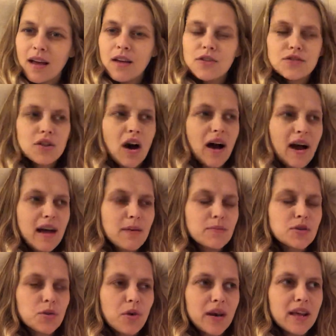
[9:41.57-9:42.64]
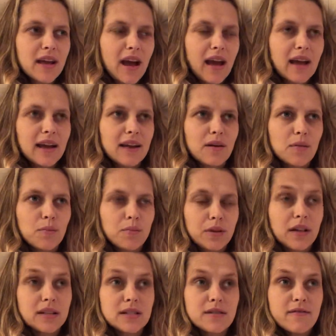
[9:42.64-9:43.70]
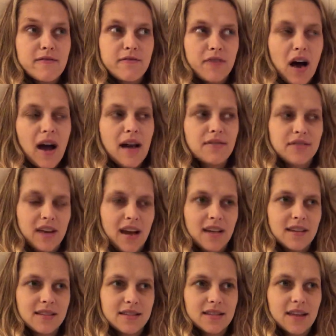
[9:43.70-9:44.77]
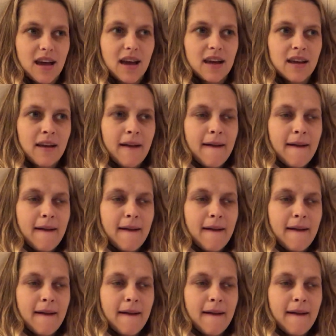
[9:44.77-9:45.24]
So I am 28 plus 5 days today.